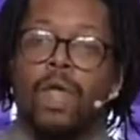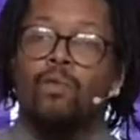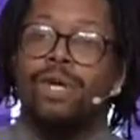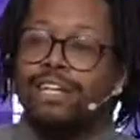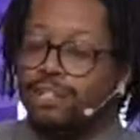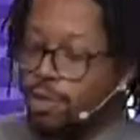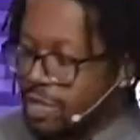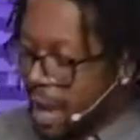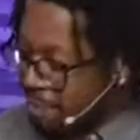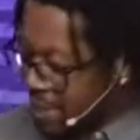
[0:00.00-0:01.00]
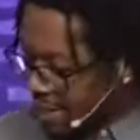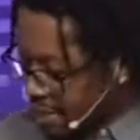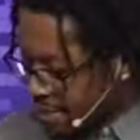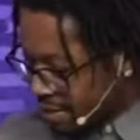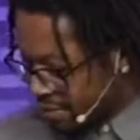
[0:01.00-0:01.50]
And we can do that
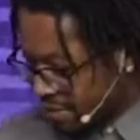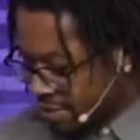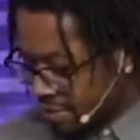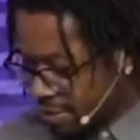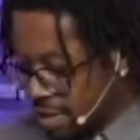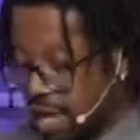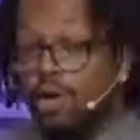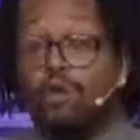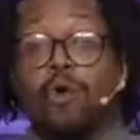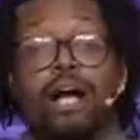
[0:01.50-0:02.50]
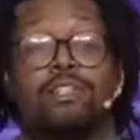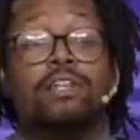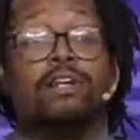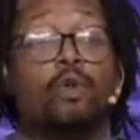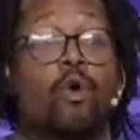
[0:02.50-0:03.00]
because
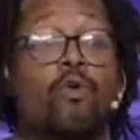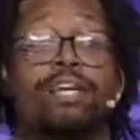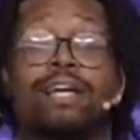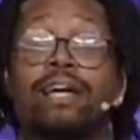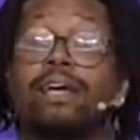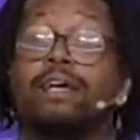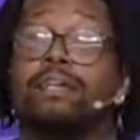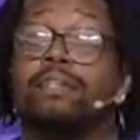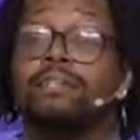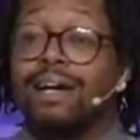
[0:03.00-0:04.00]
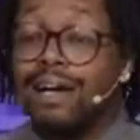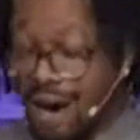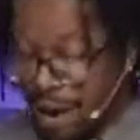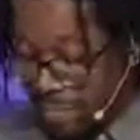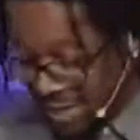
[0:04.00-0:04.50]
Christ's glory is
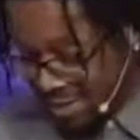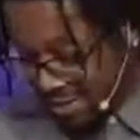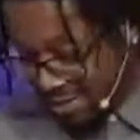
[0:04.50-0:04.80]
coming.